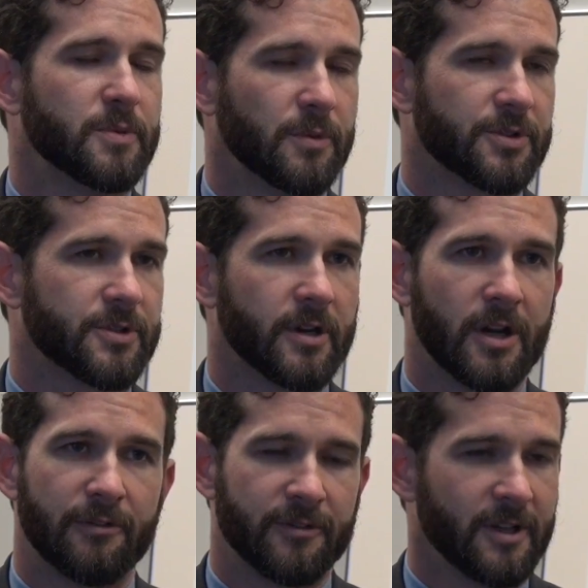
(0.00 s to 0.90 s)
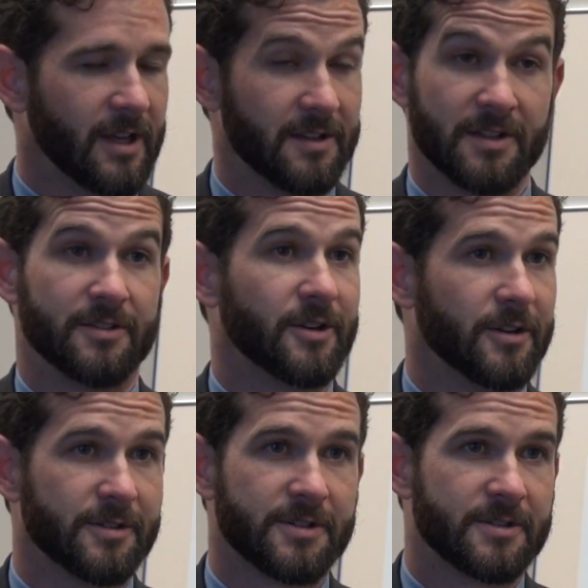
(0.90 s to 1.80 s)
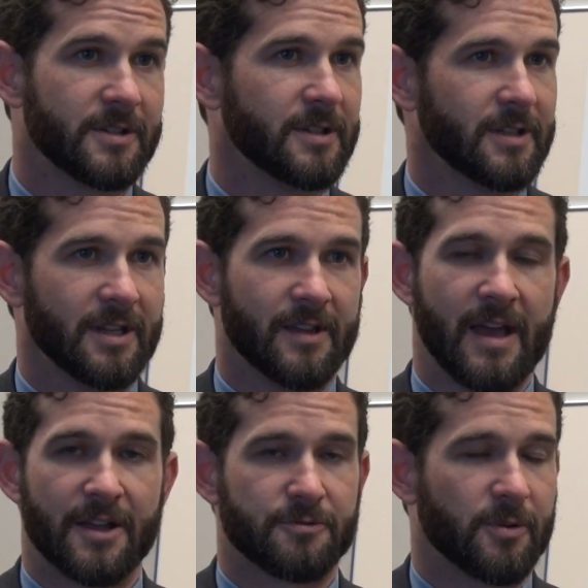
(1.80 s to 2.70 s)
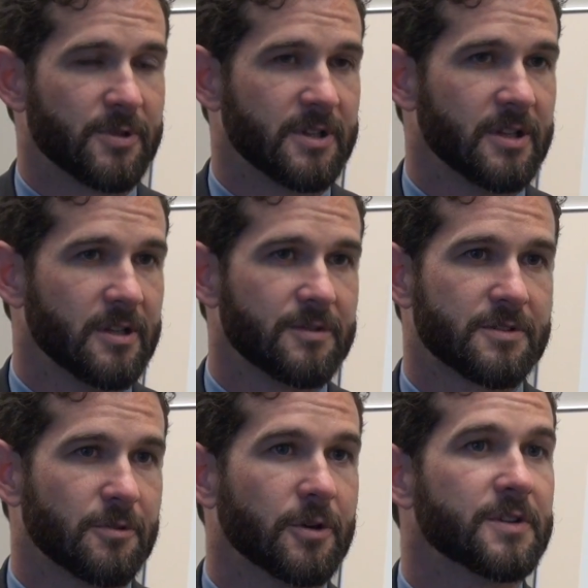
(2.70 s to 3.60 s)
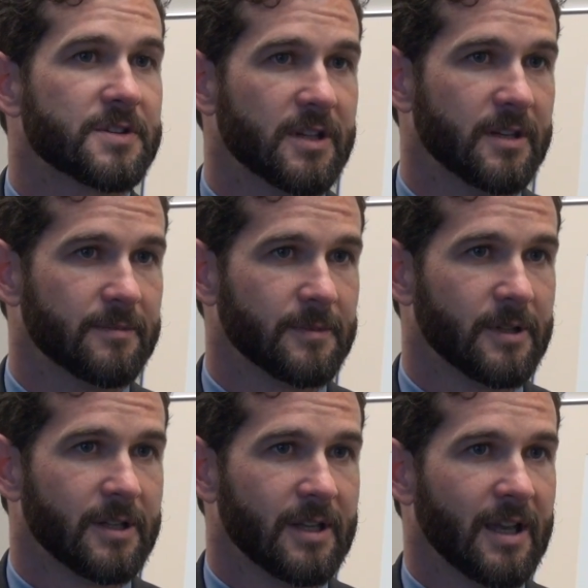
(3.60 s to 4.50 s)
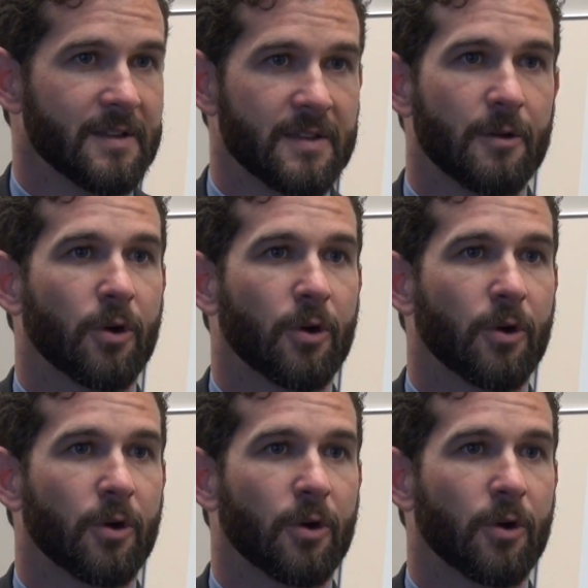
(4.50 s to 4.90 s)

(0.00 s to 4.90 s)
people start off as interns in the House of Representatives or in the Senate, and then they